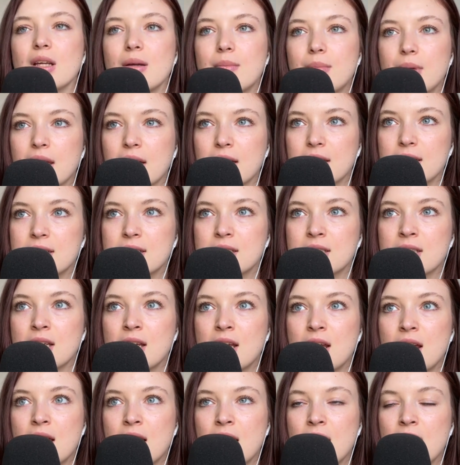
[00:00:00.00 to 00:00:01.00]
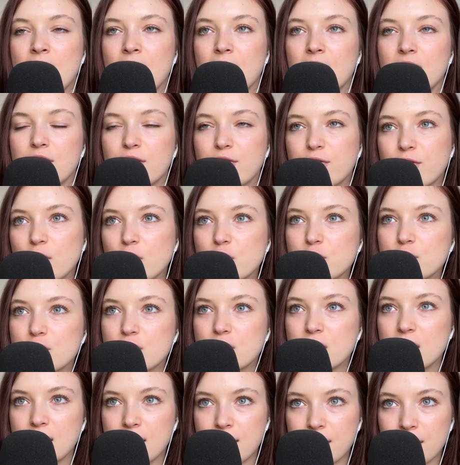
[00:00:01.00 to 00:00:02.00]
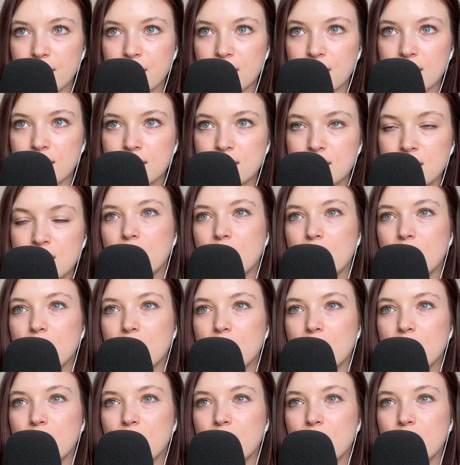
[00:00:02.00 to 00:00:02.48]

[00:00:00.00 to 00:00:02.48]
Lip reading: because in the first year